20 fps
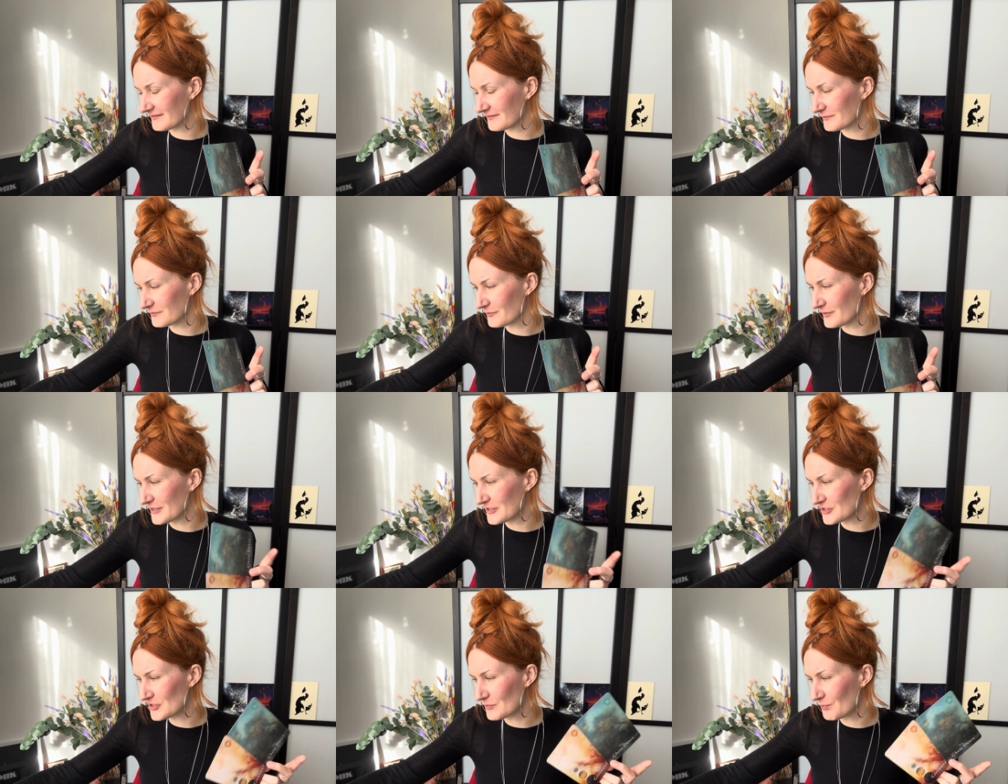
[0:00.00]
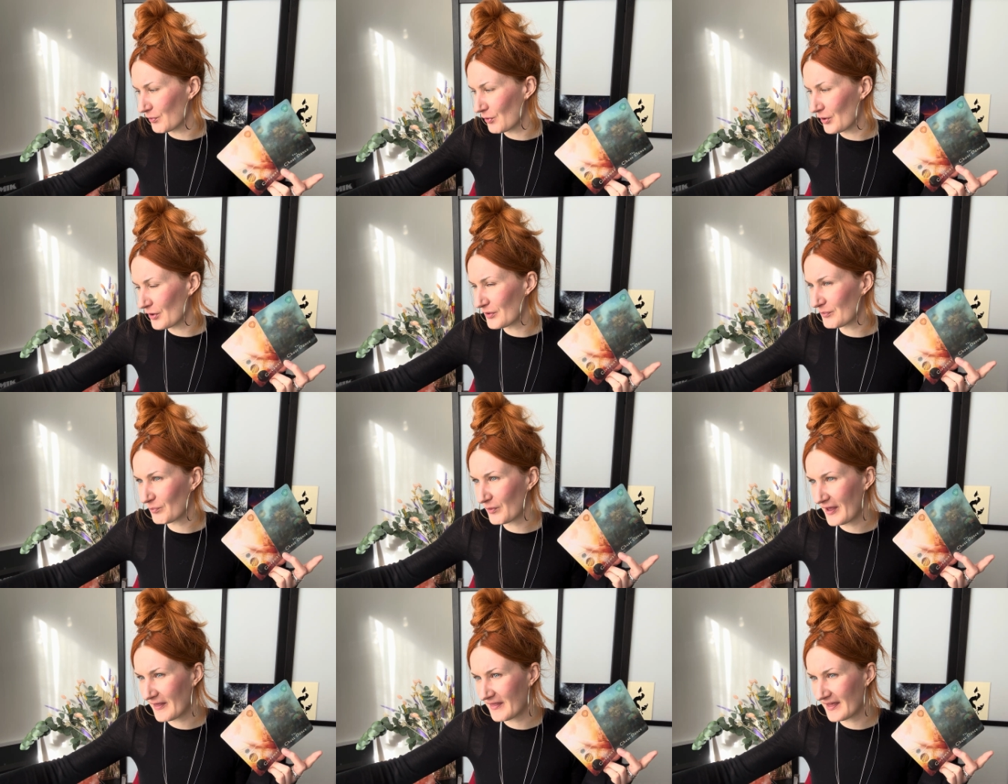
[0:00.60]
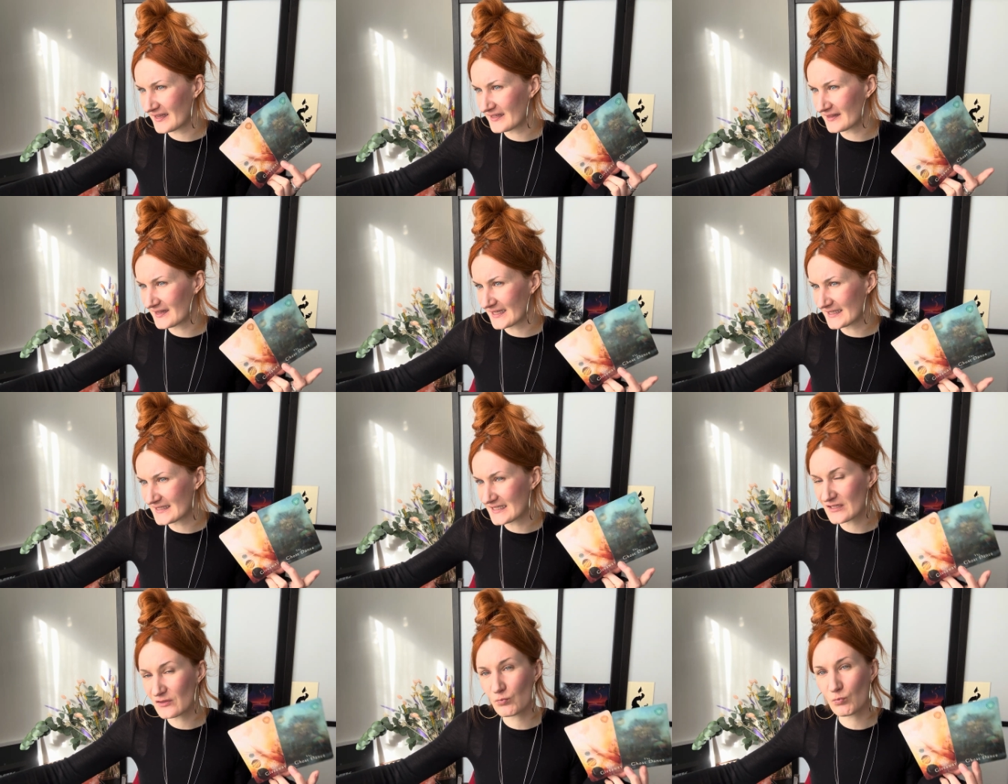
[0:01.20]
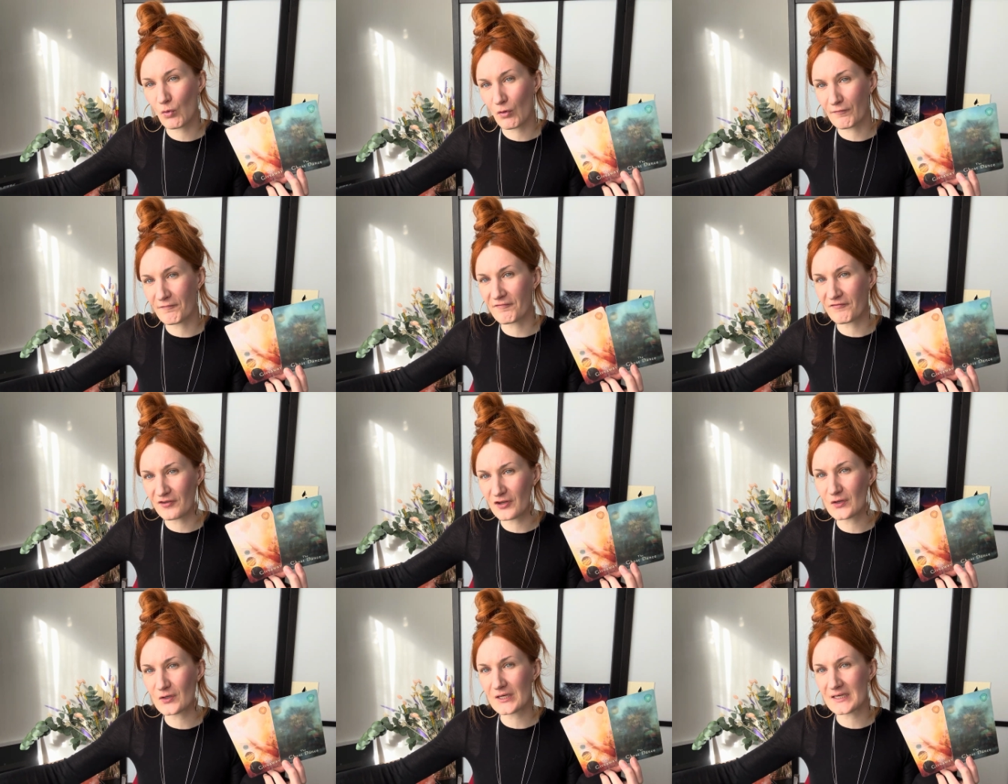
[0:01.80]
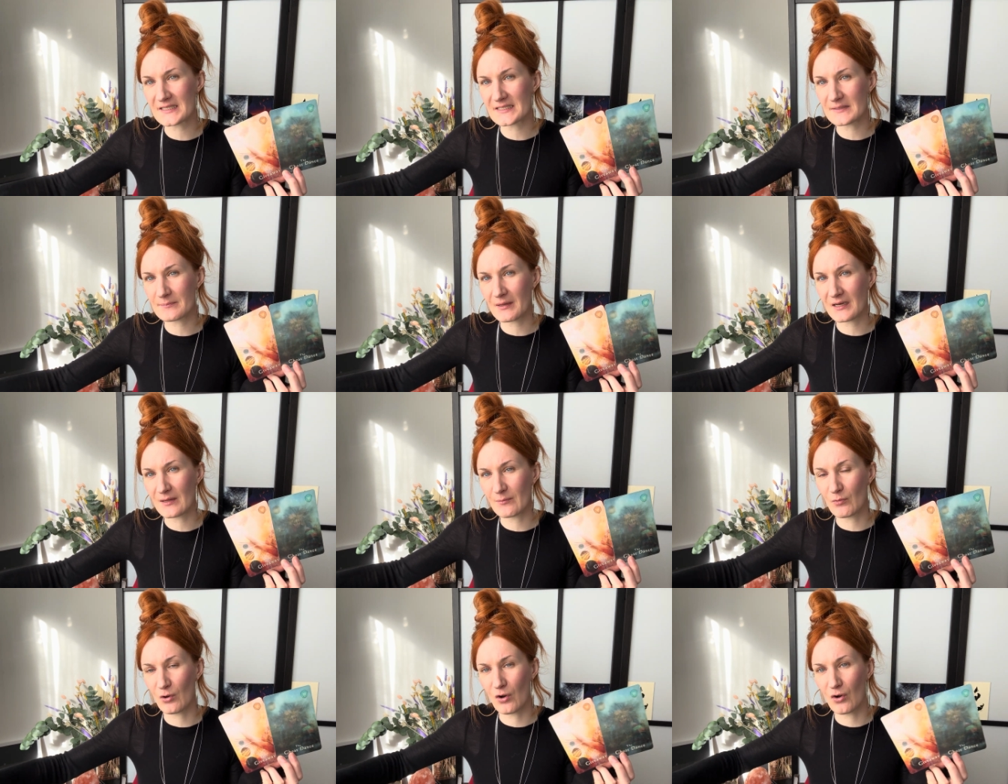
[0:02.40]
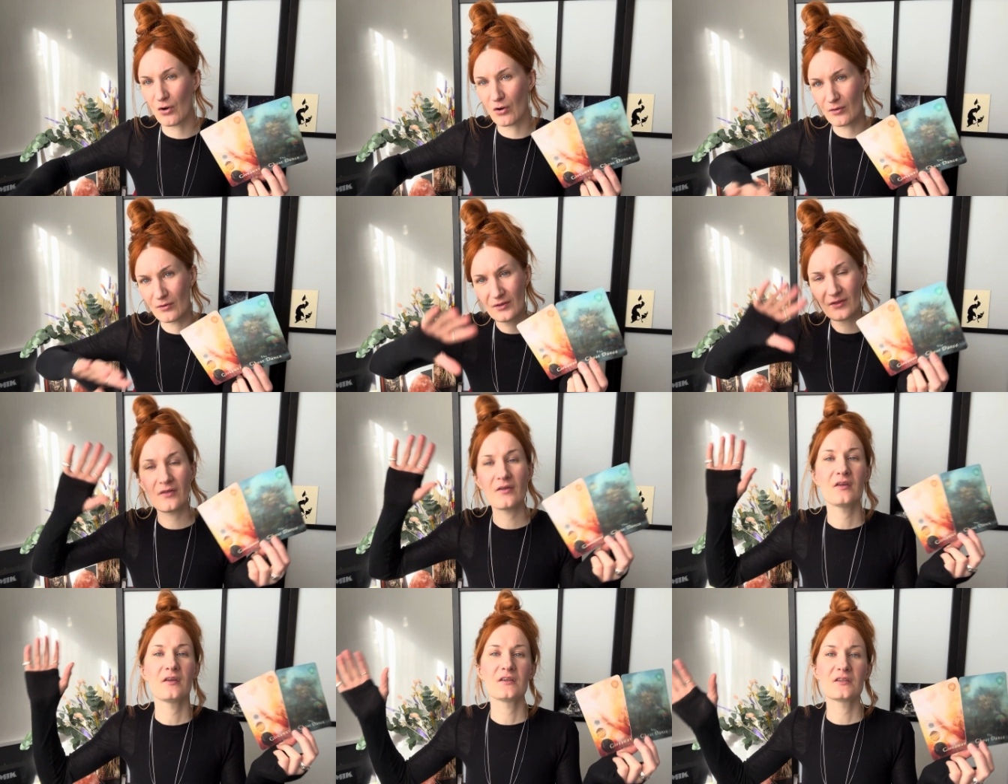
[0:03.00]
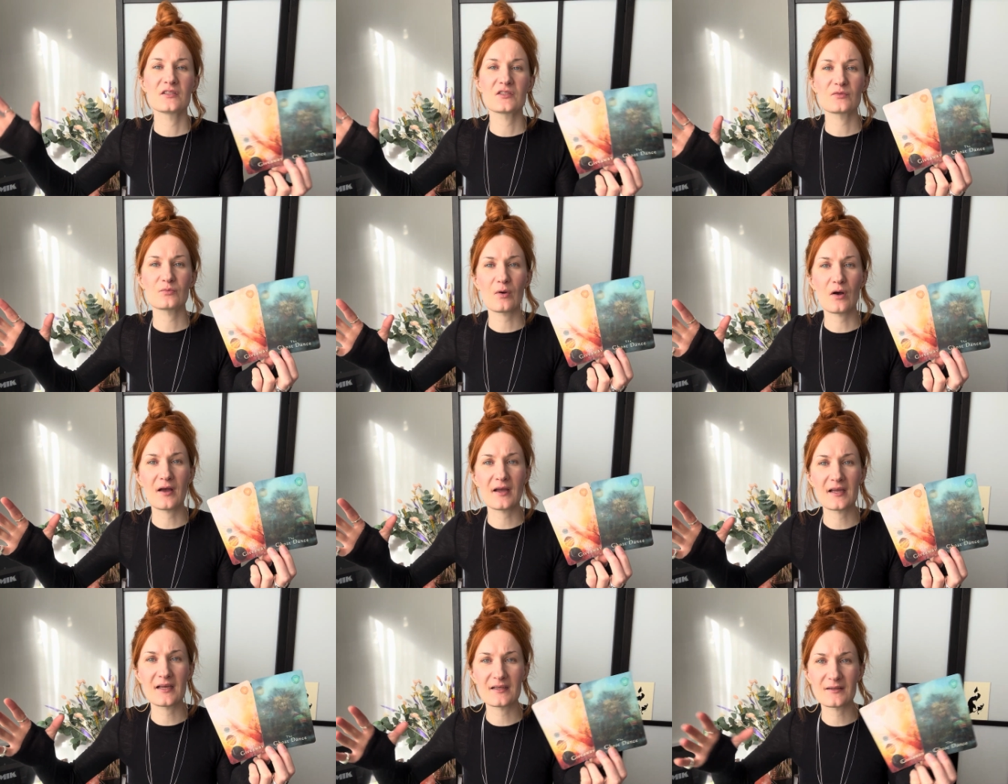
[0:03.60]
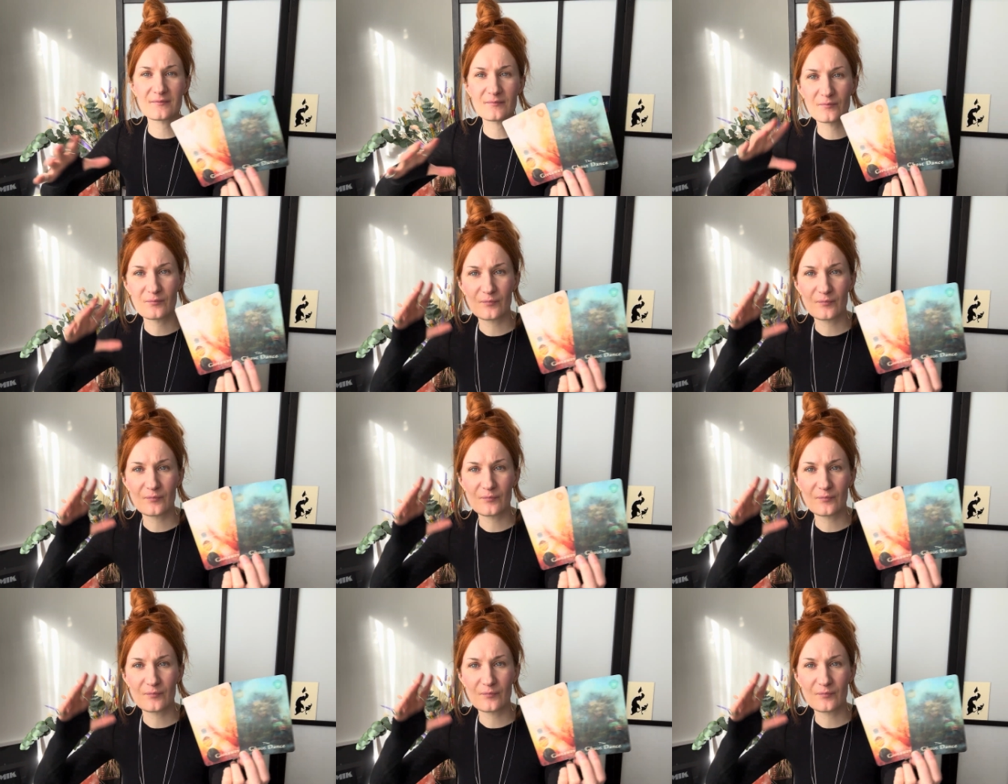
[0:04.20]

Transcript: reached a point where they didn't want feudalism anymore. That's why